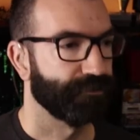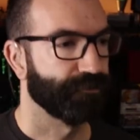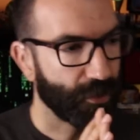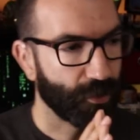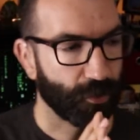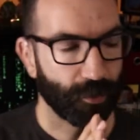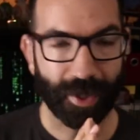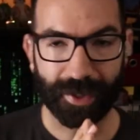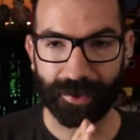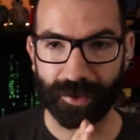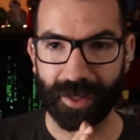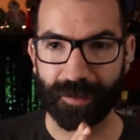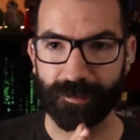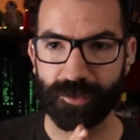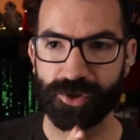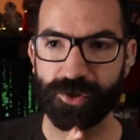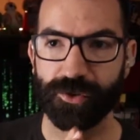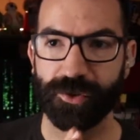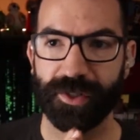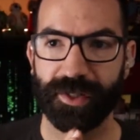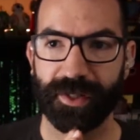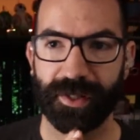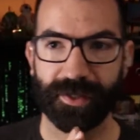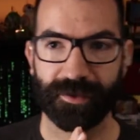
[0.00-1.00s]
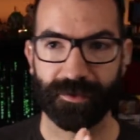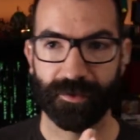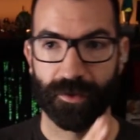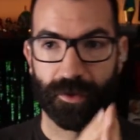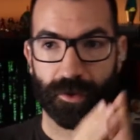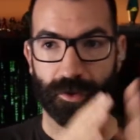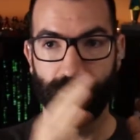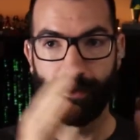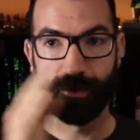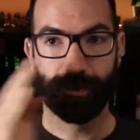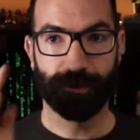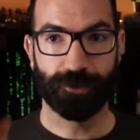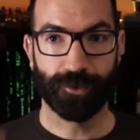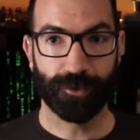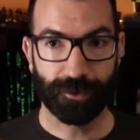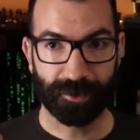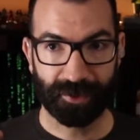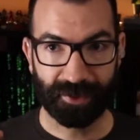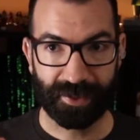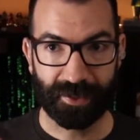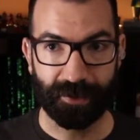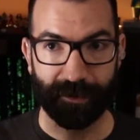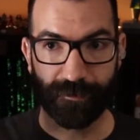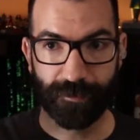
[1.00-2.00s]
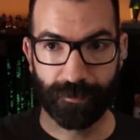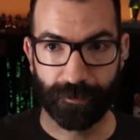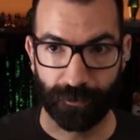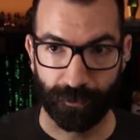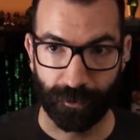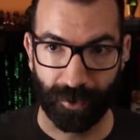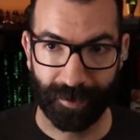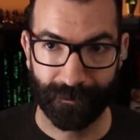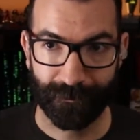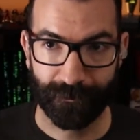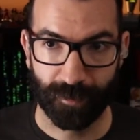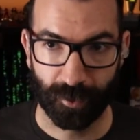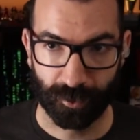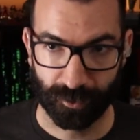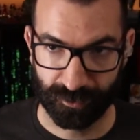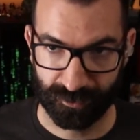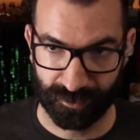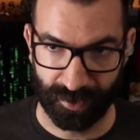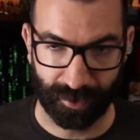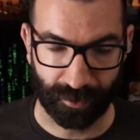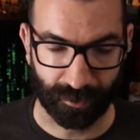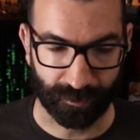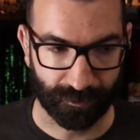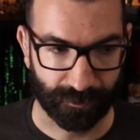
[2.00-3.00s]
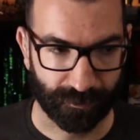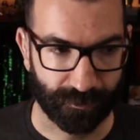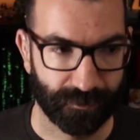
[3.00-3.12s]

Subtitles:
Right now I'm shooting at 30 frames per second.